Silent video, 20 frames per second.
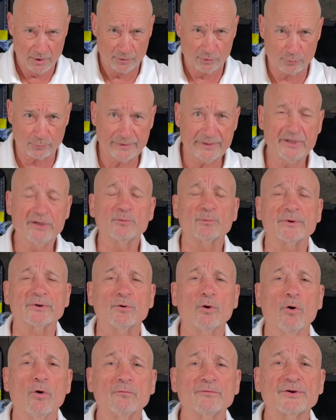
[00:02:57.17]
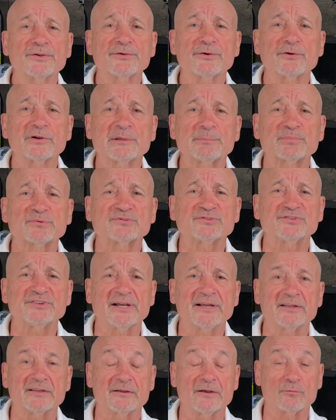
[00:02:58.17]
green when over
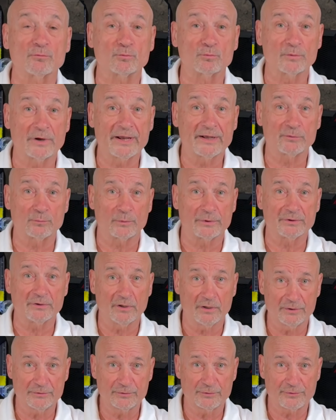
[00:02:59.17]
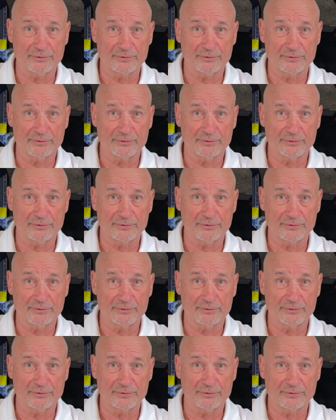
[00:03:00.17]
30%, red when under